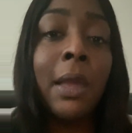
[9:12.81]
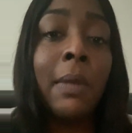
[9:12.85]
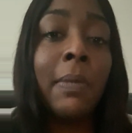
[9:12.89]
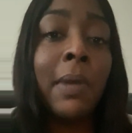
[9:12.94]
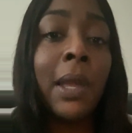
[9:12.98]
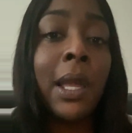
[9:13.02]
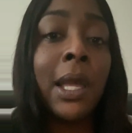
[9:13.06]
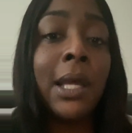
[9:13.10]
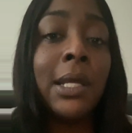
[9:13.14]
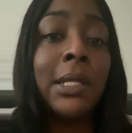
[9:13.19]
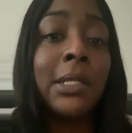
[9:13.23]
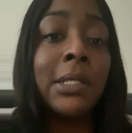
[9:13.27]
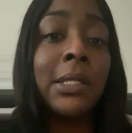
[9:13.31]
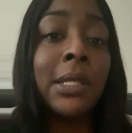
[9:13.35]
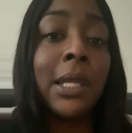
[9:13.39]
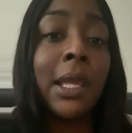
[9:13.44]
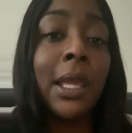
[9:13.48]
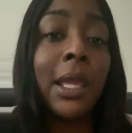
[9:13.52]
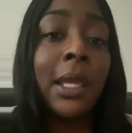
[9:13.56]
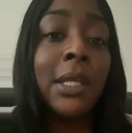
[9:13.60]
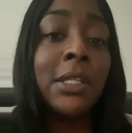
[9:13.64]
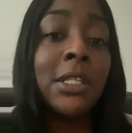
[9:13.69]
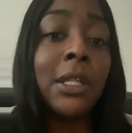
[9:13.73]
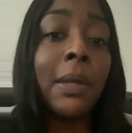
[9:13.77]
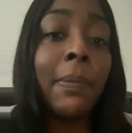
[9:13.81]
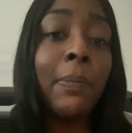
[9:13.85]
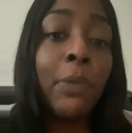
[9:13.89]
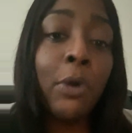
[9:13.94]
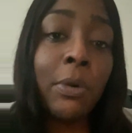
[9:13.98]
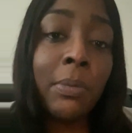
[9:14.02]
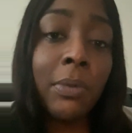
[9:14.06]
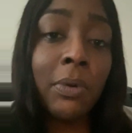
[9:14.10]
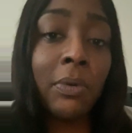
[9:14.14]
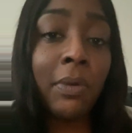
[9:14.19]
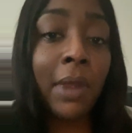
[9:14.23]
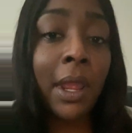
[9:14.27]
because it's a
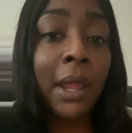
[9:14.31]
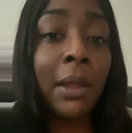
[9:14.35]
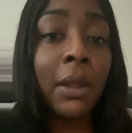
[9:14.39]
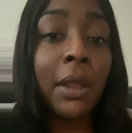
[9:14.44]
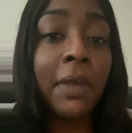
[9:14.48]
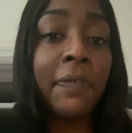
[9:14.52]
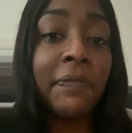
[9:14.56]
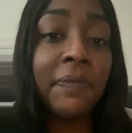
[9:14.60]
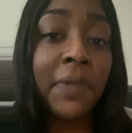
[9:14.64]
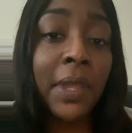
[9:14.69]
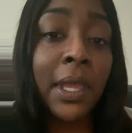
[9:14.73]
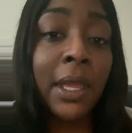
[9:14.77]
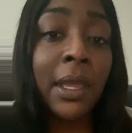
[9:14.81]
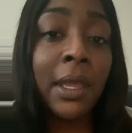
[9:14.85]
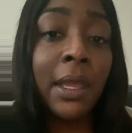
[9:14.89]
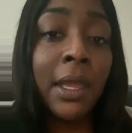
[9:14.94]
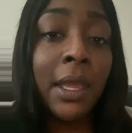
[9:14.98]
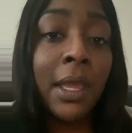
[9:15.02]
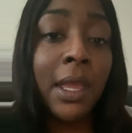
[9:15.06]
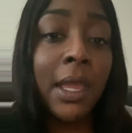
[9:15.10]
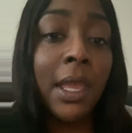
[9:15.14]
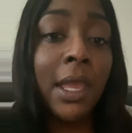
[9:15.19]
boomerang effect.